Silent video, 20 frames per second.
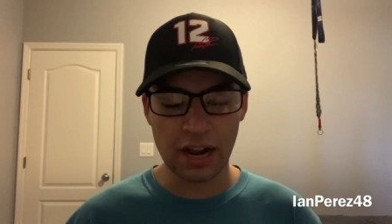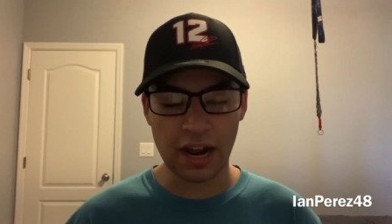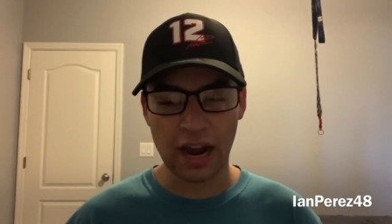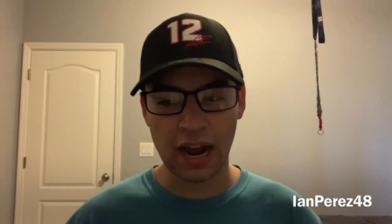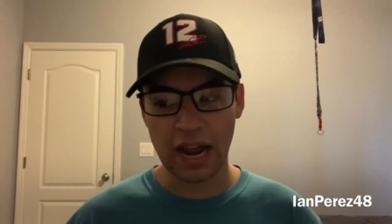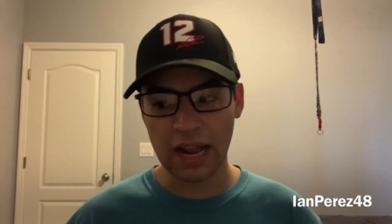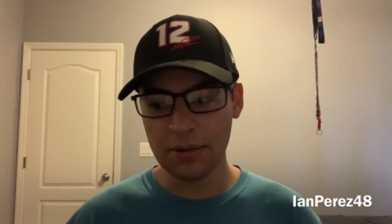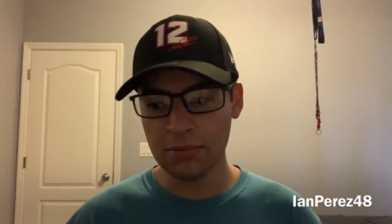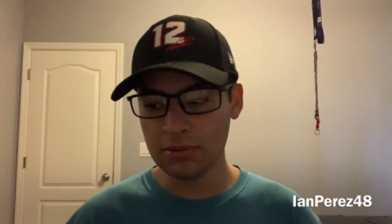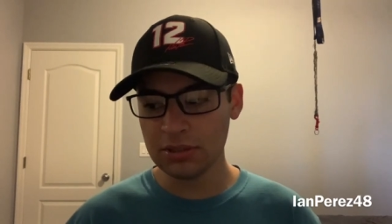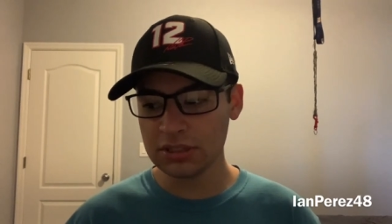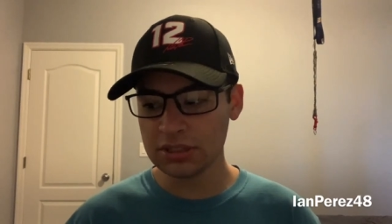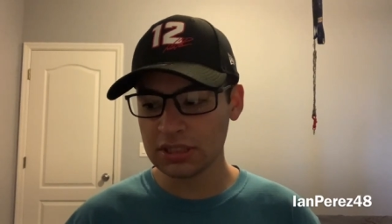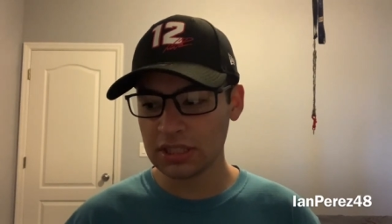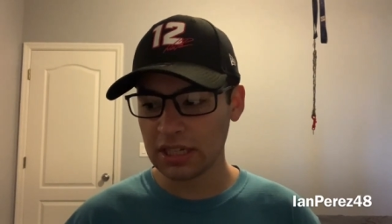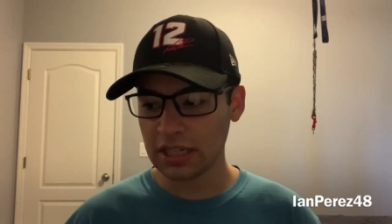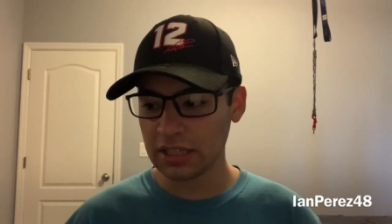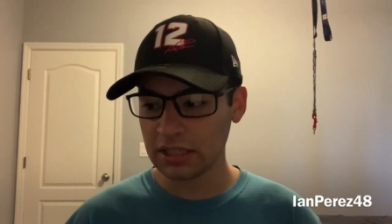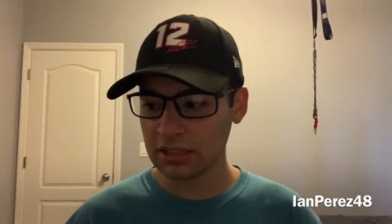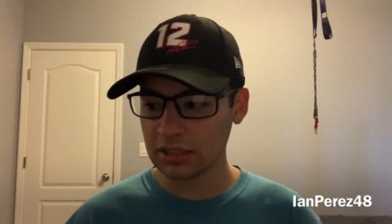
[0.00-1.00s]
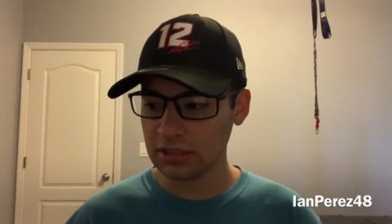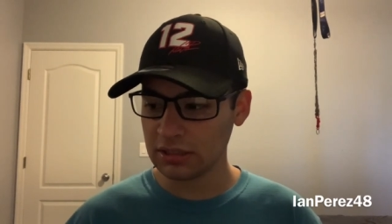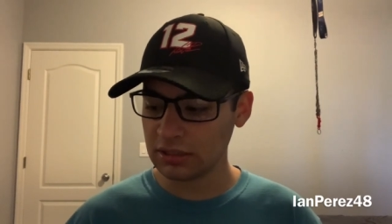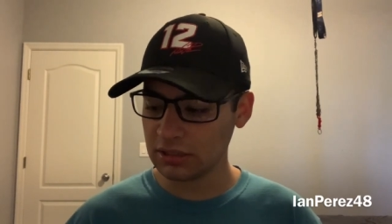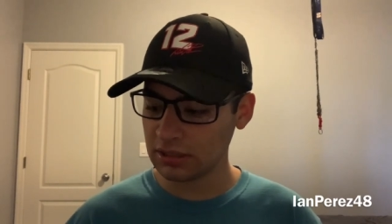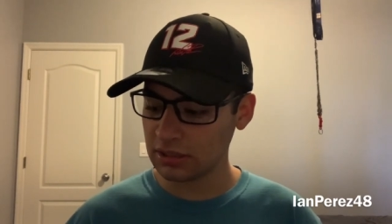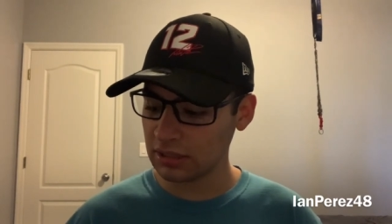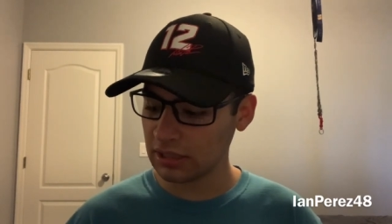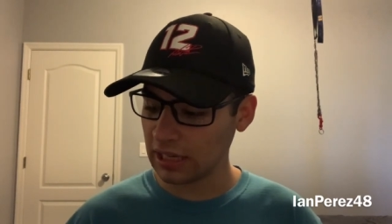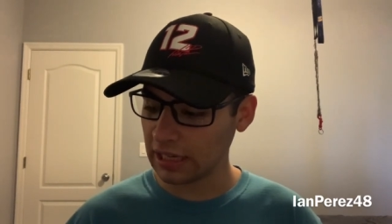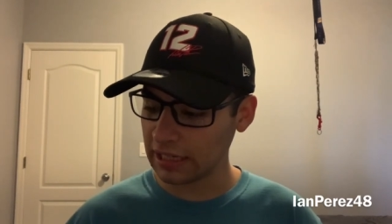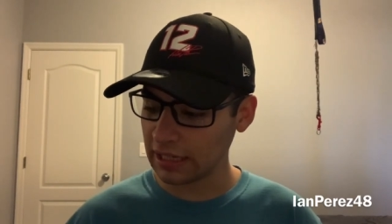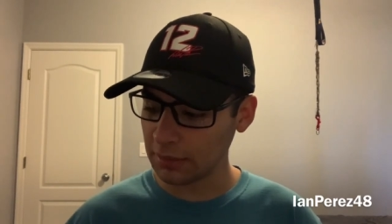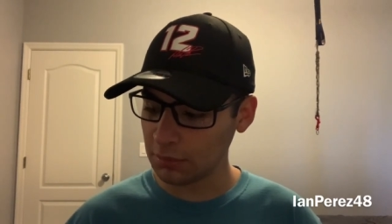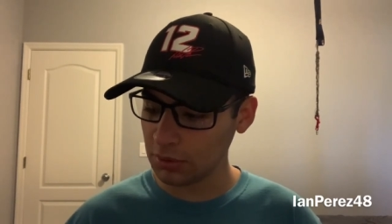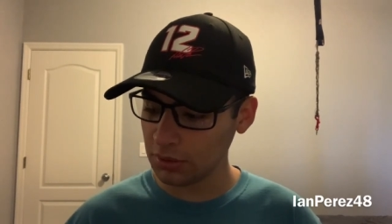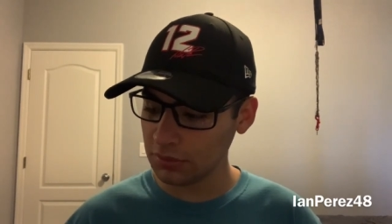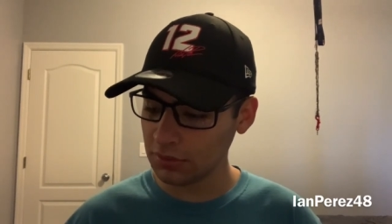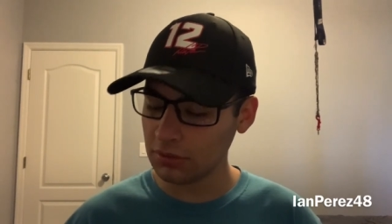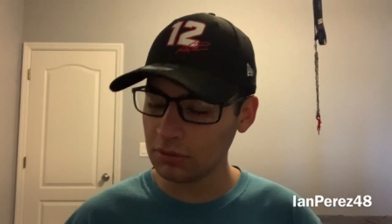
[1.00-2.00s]
I was like, I can't
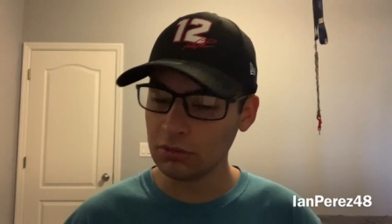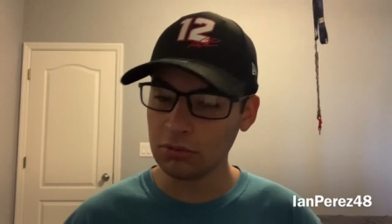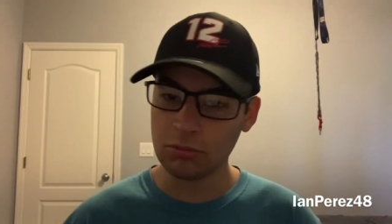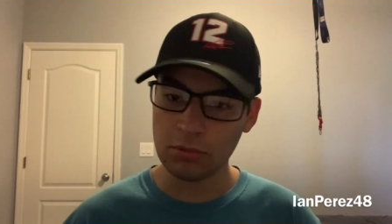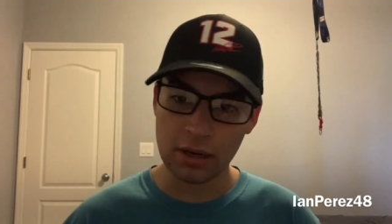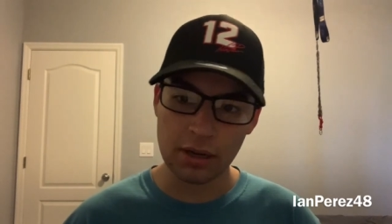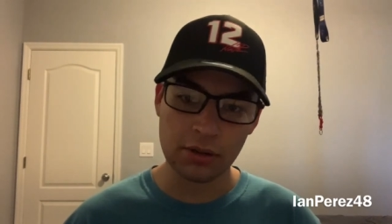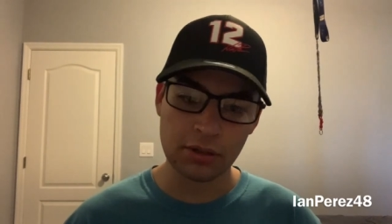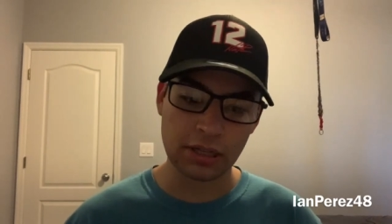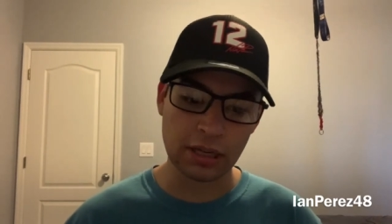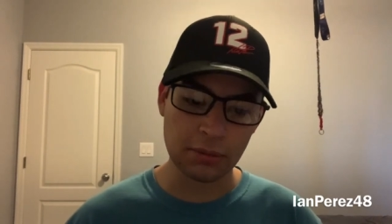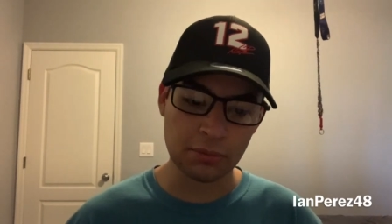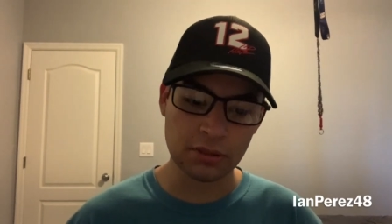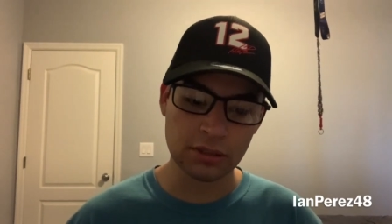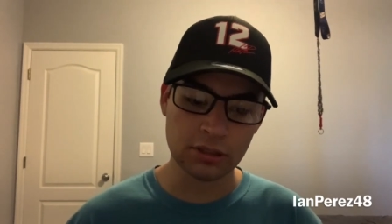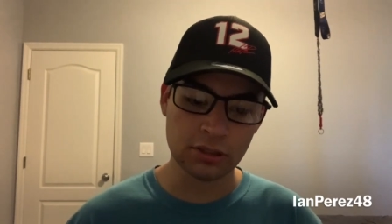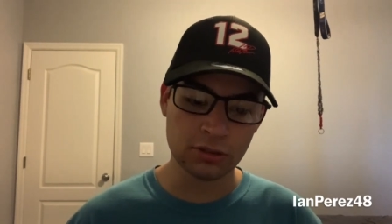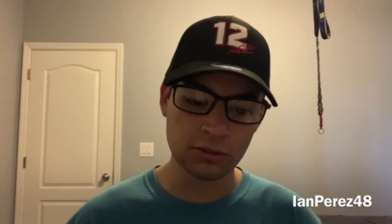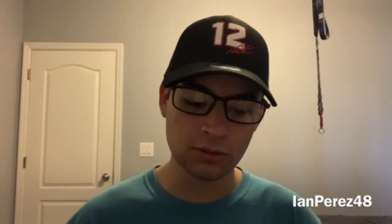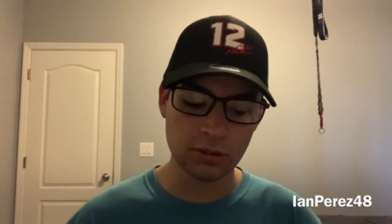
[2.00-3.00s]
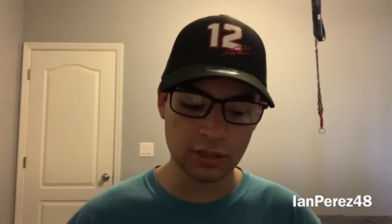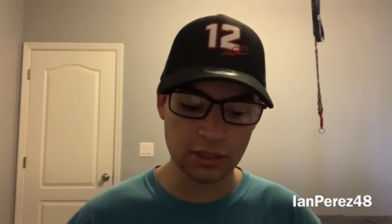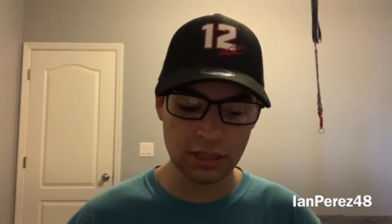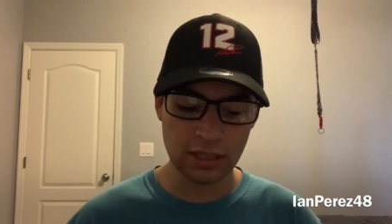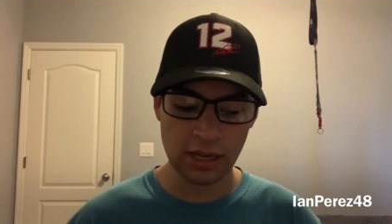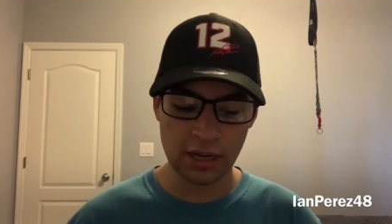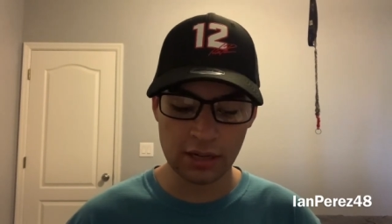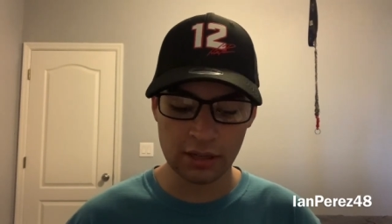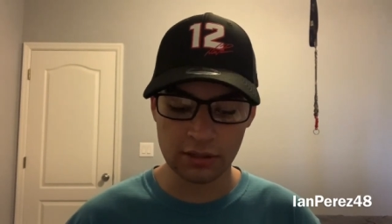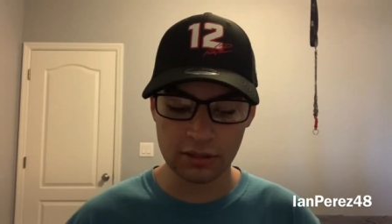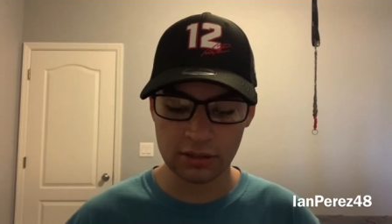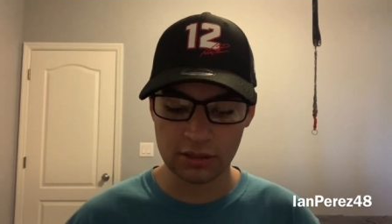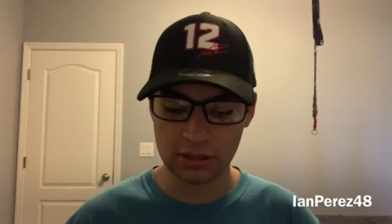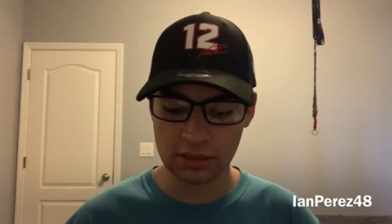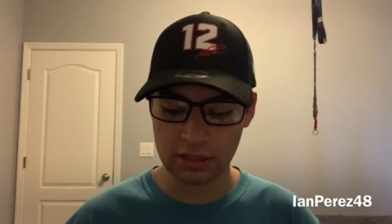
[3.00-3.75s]
believe, oh wow, I can't believe they're doing it again.